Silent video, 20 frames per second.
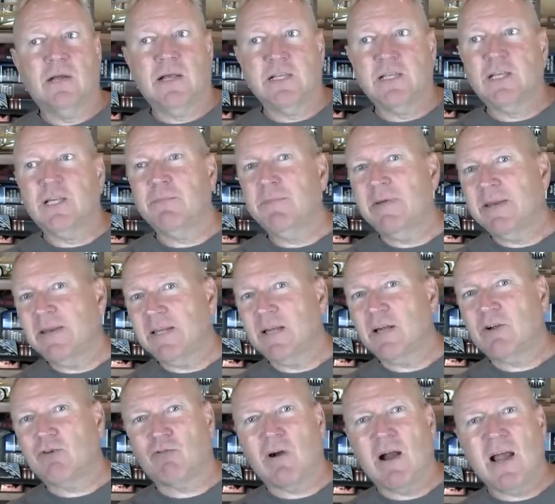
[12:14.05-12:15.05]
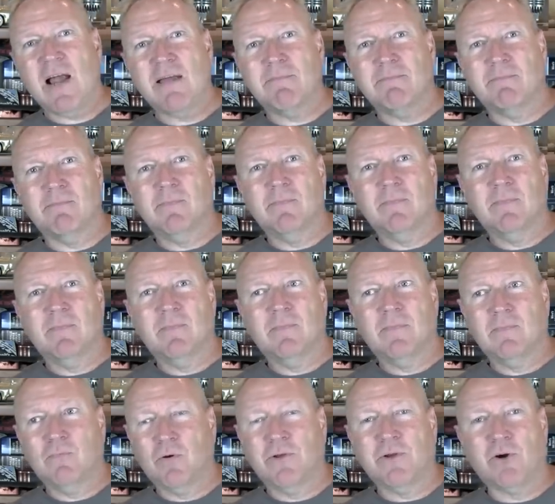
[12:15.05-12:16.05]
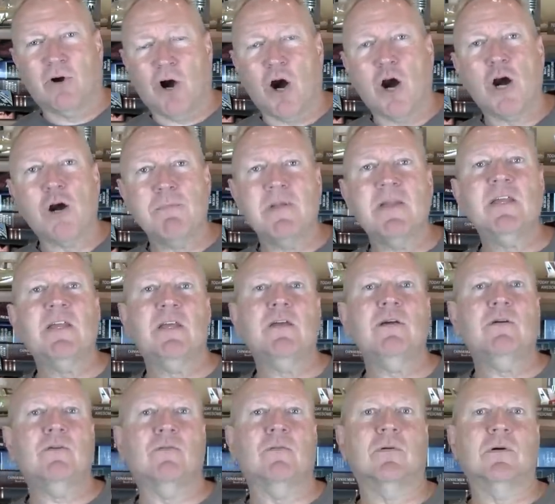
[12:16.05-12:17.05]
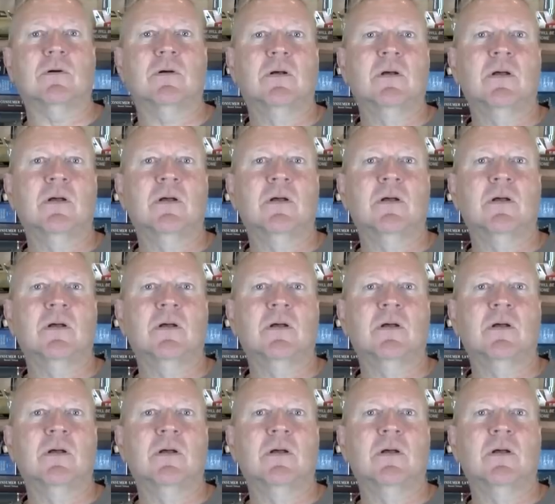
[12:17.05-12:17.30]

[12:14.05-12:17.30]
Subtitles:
and committing a crime where they're harming you.